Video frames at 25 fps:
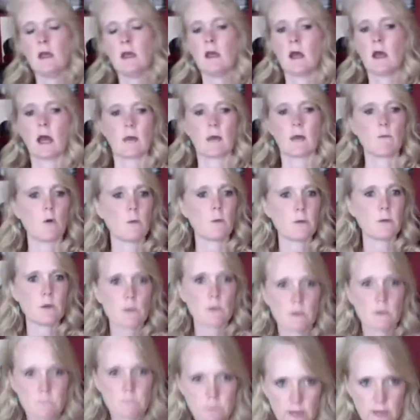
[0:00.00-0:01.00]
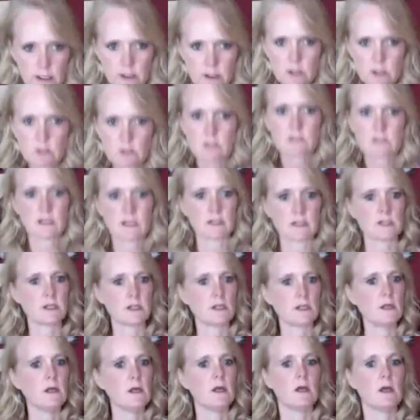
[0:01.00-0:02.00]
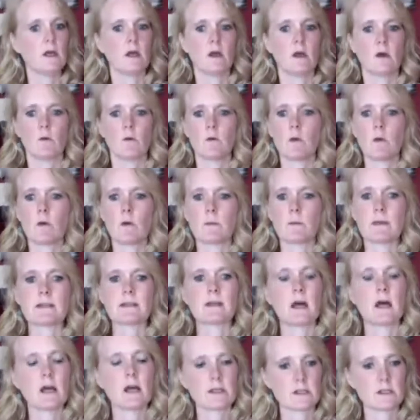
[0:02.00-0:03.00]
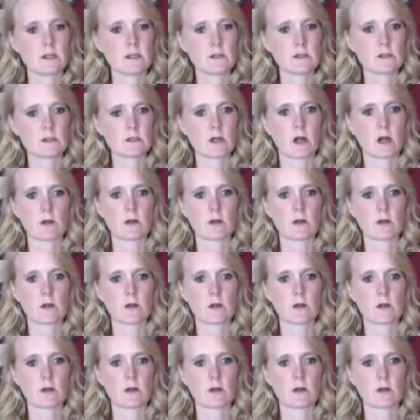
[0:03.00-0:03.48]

I won't be doing flexion or extension. We won't be touching the scar.